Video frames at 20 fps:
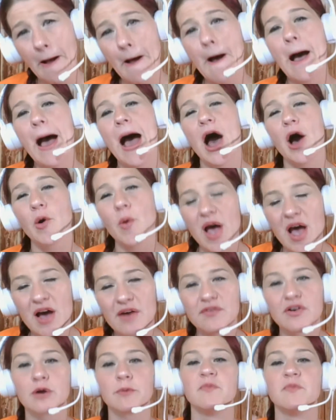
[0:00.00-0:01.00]

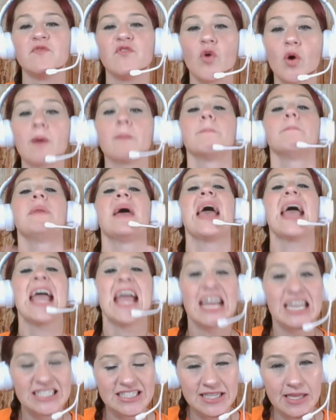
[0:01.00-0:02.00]
However, for
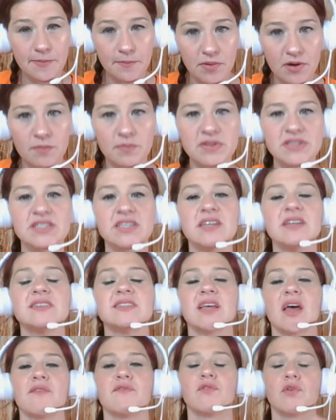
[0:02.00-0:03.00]
pacing purposes
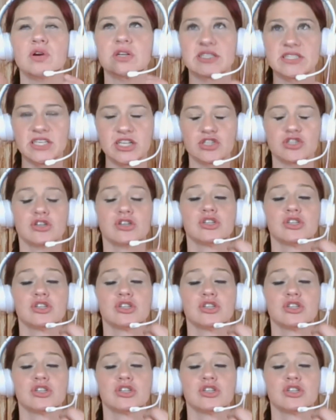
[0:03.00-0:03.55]
and for teacher to